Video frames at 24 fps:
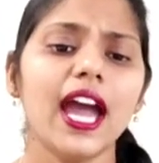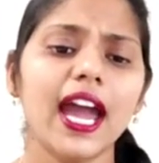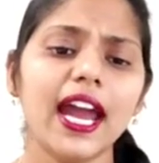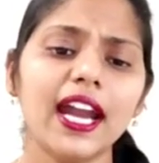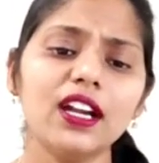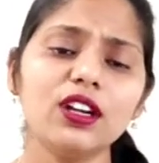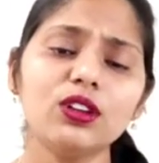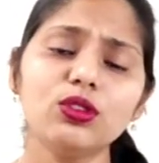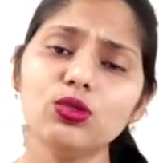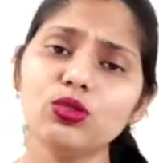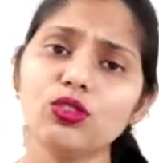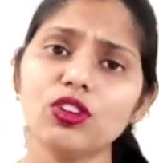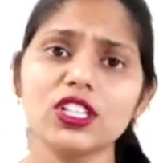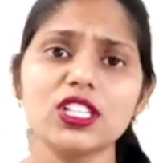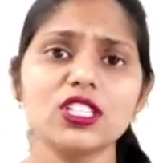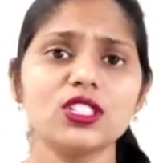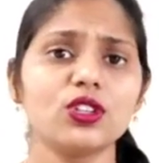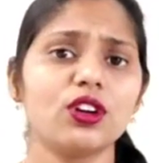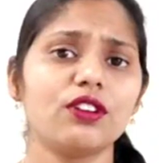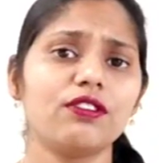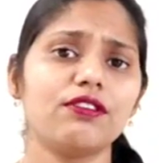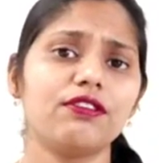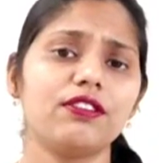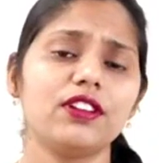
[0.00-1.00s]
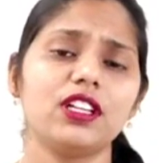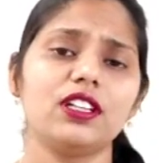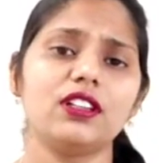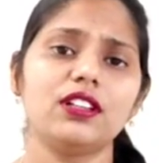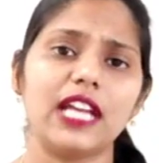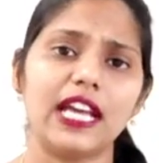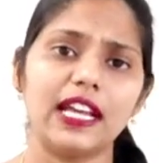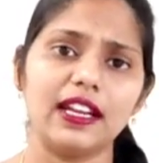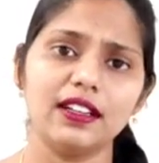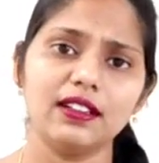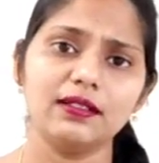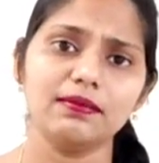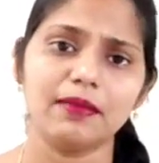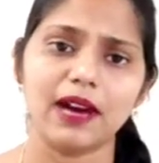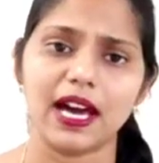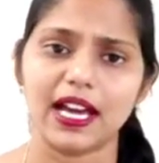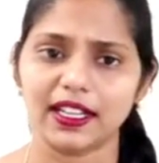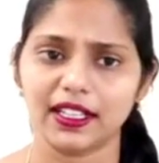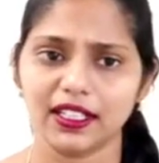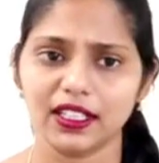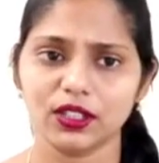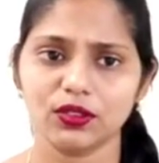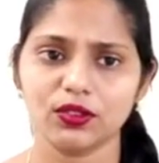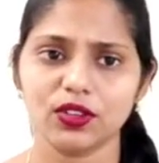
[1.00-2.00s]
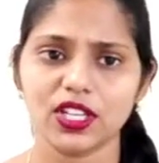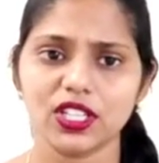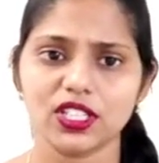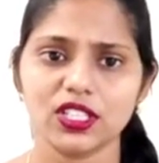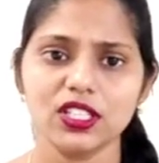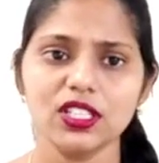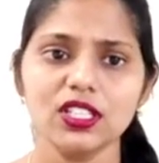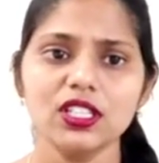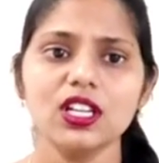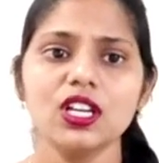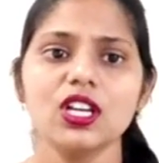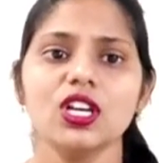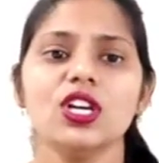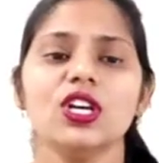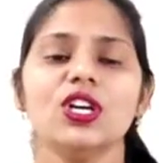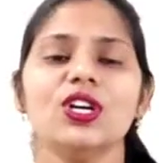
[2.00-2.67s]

and two questions are for 10 marker question.